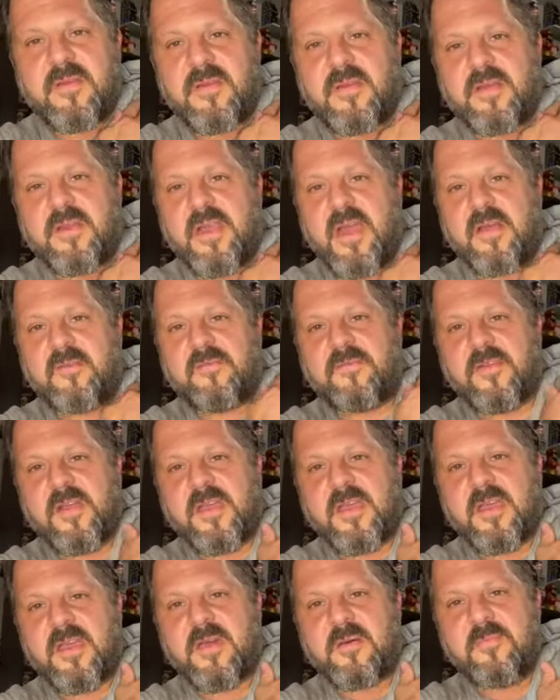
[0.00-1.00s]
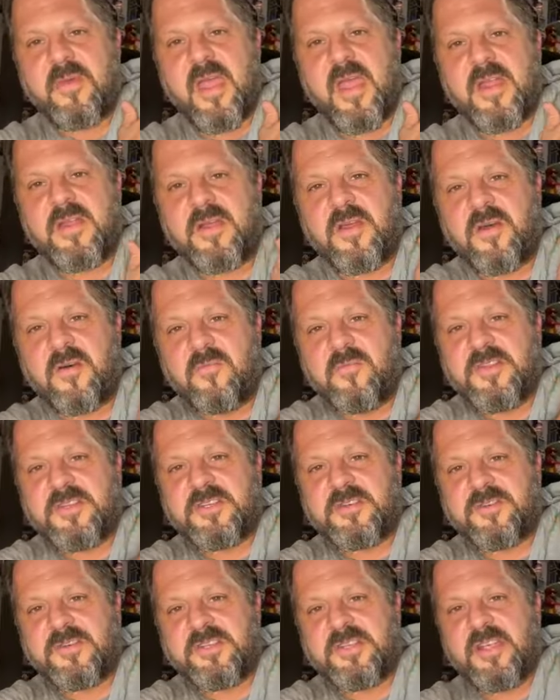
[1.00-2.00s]
You got freaking Commando,
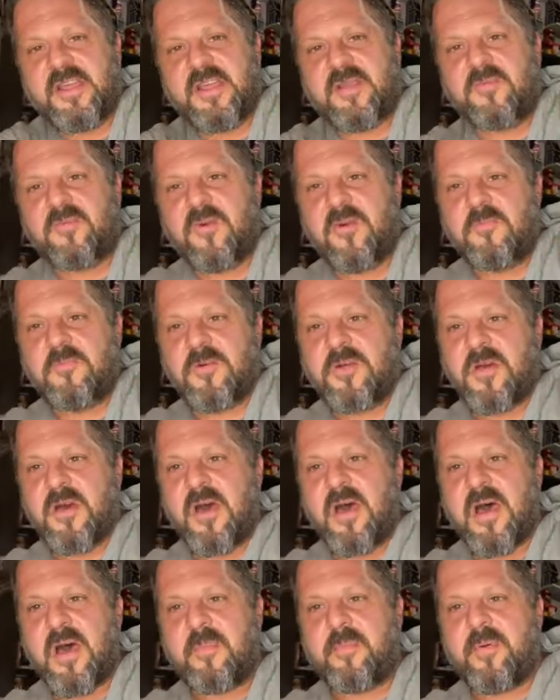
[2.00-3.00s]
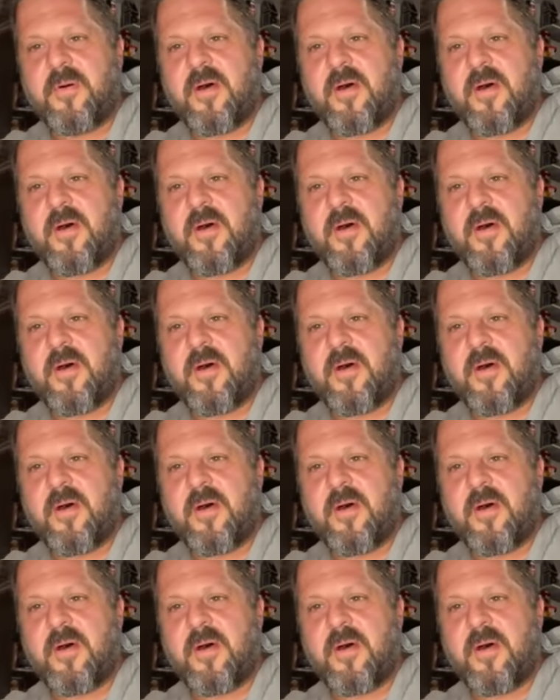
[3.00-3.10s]
Mr. T, and RoboCop.